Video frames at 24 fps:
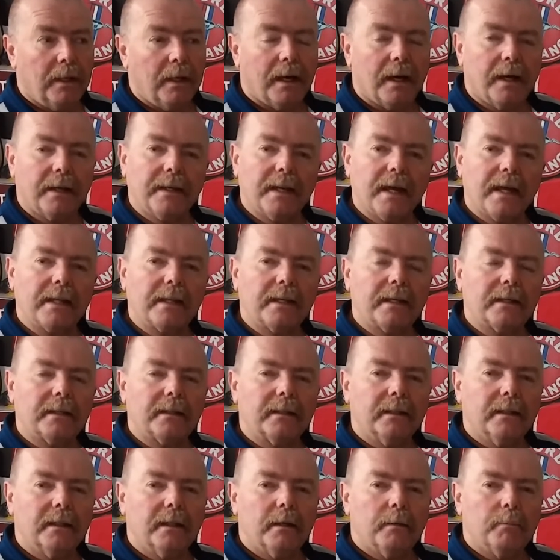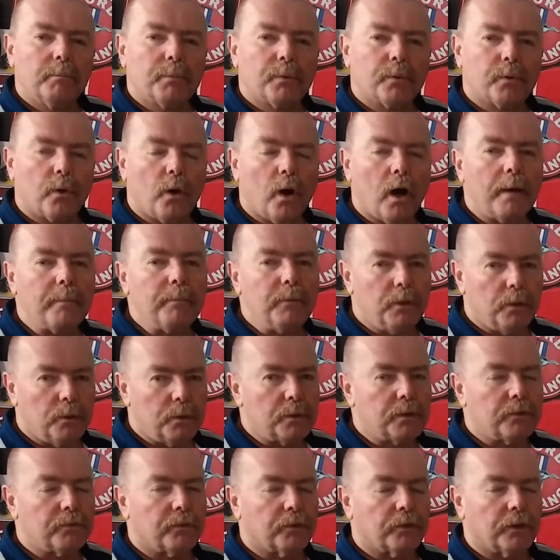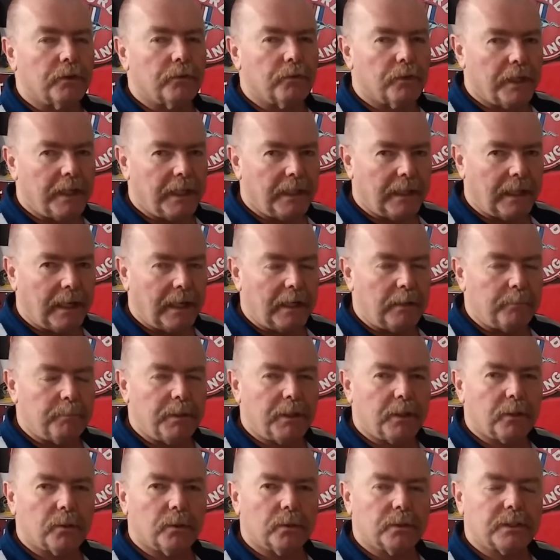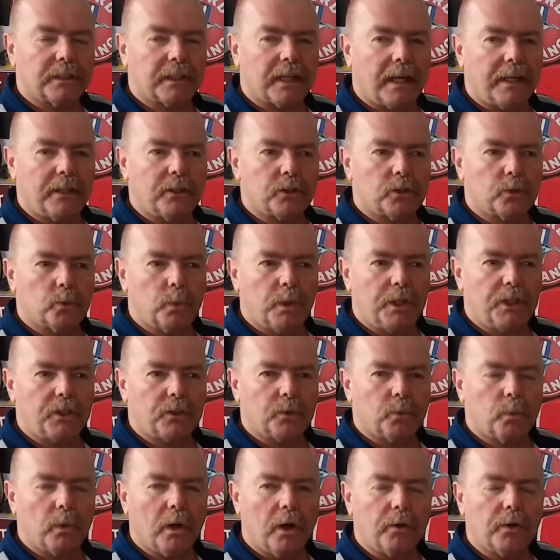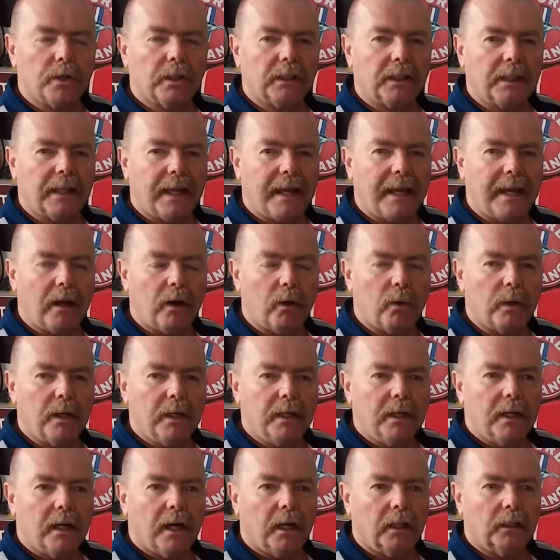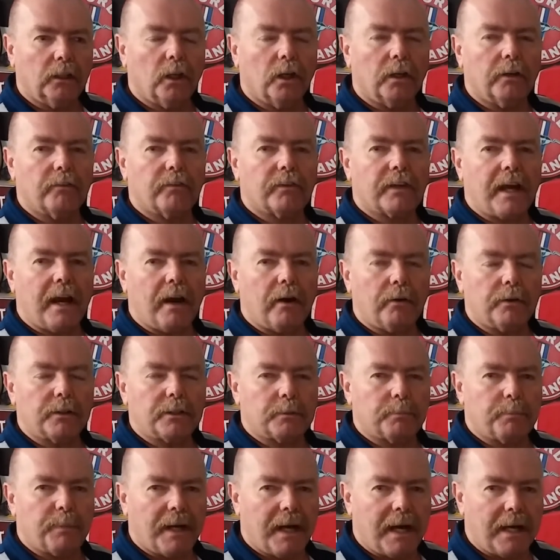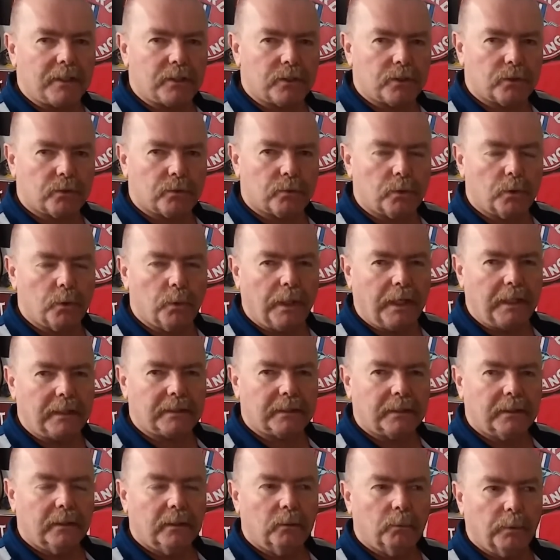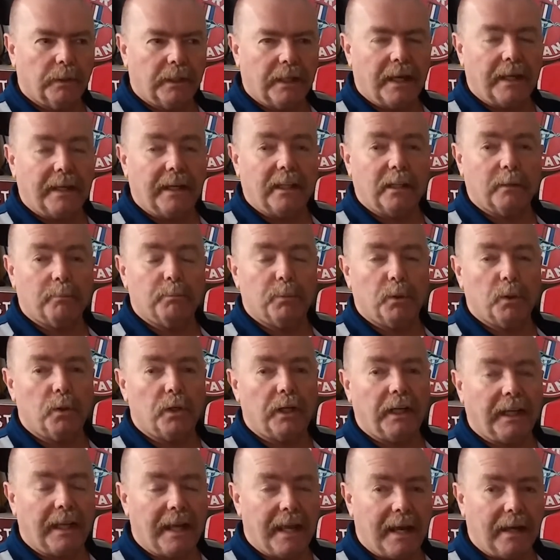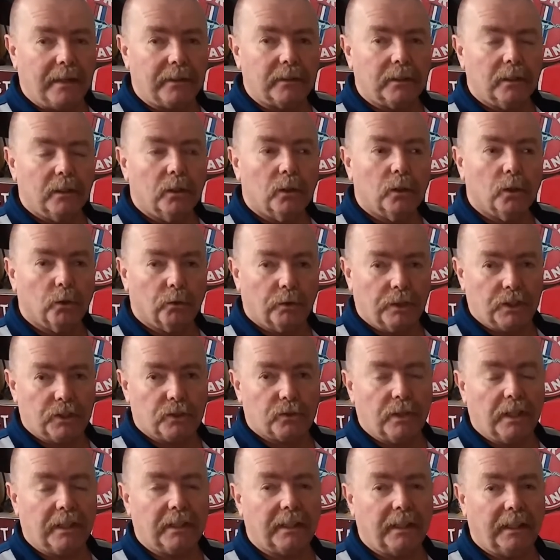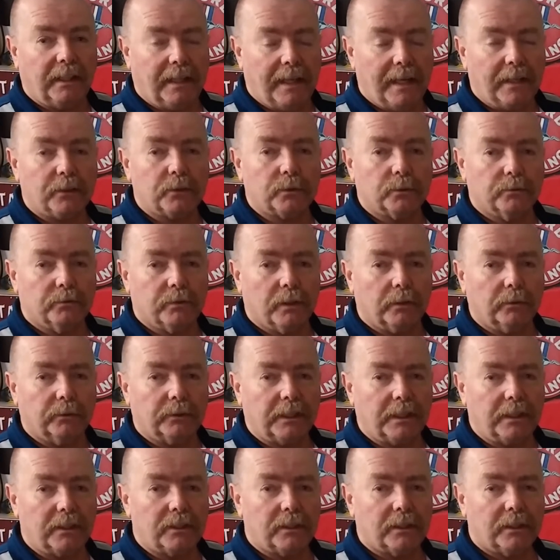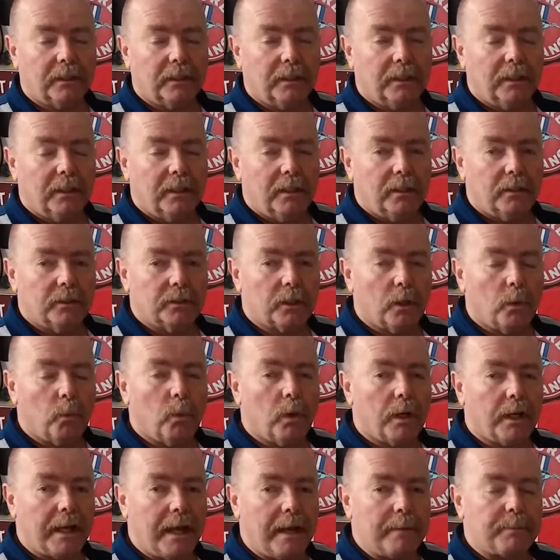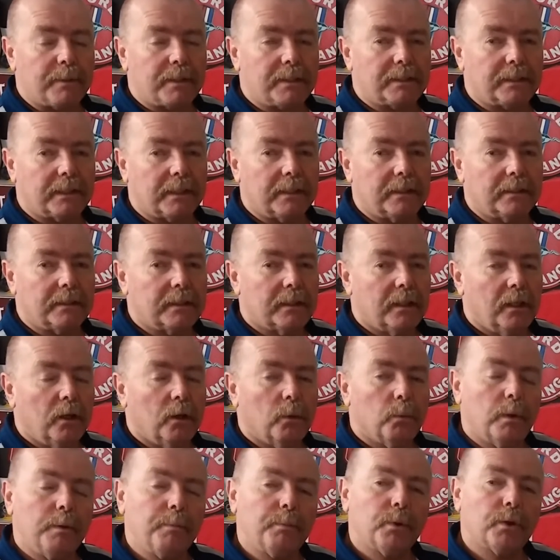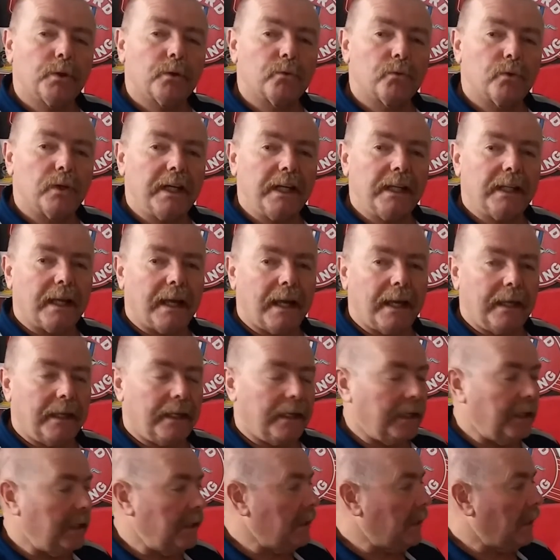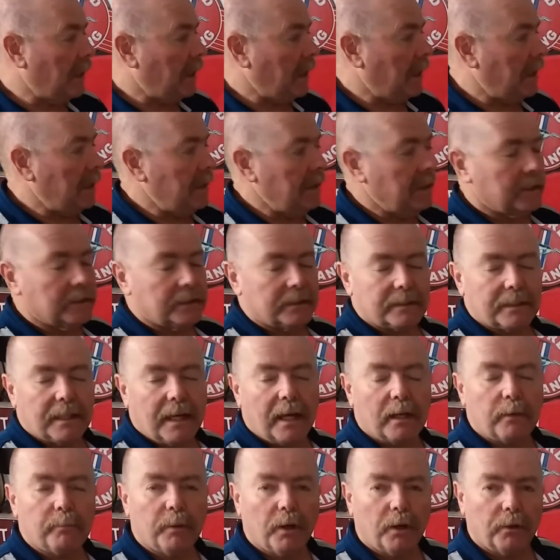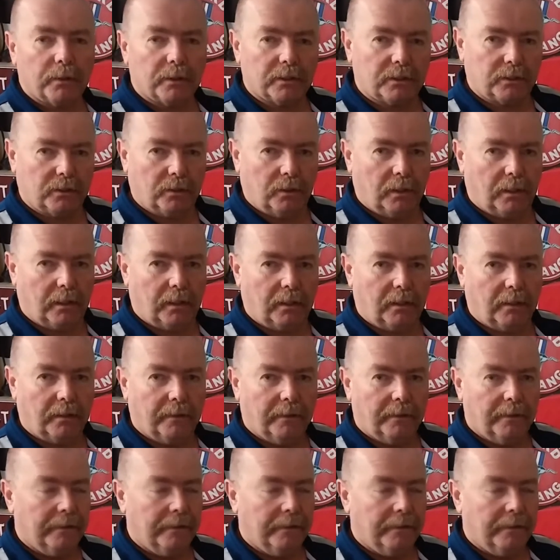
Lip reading: Another prime use for a relay, because a switch won't allow a lot of current to pass through it without either burning out or restricting the actual voltage. So what happens is we put a relay in a starter motor circuit.